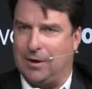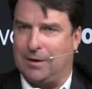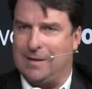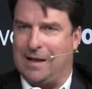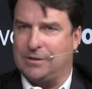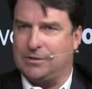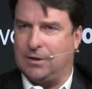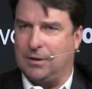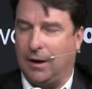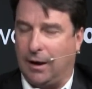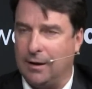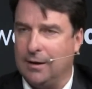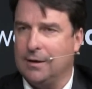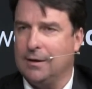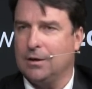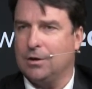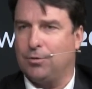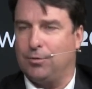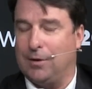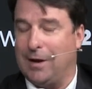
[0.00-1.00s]
and that's going to
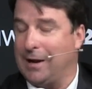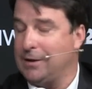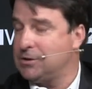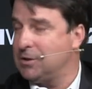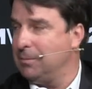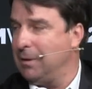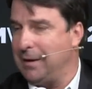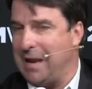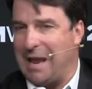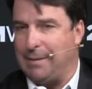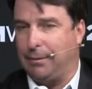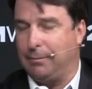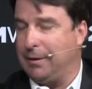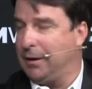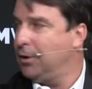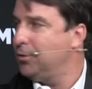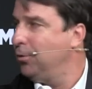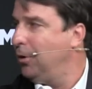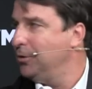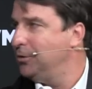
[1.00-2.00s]
create some
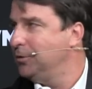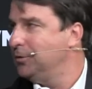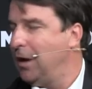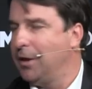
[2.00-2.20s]
enablement across those